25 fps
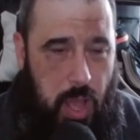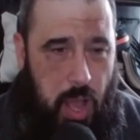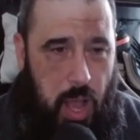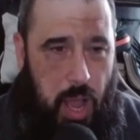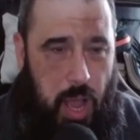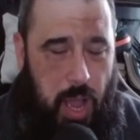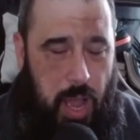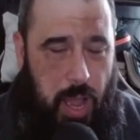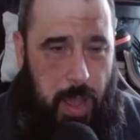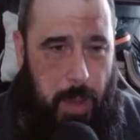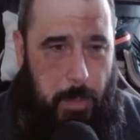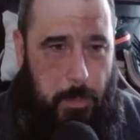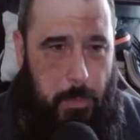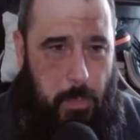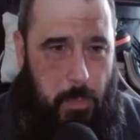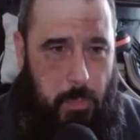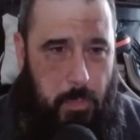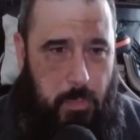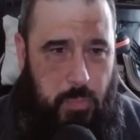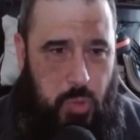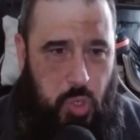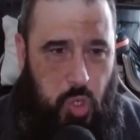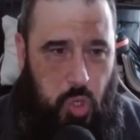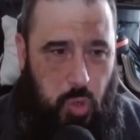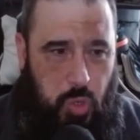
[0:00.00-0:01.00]

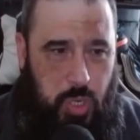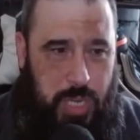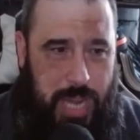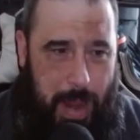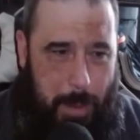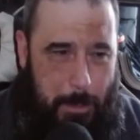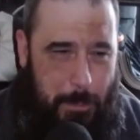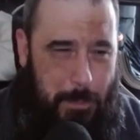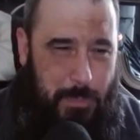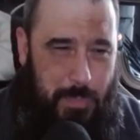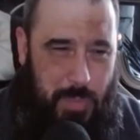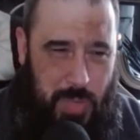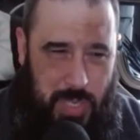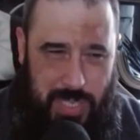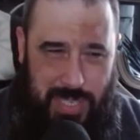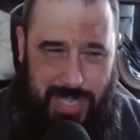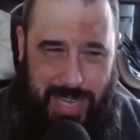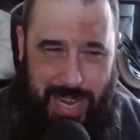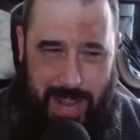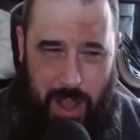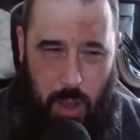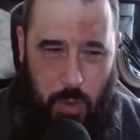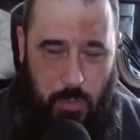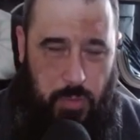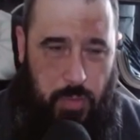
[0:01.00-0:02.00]
So yeah,
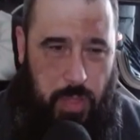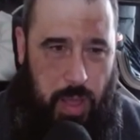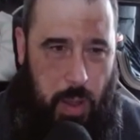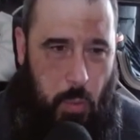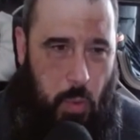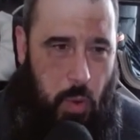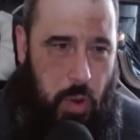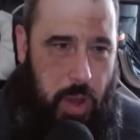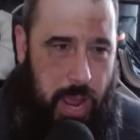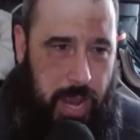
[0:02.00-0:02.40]
stick out for that one.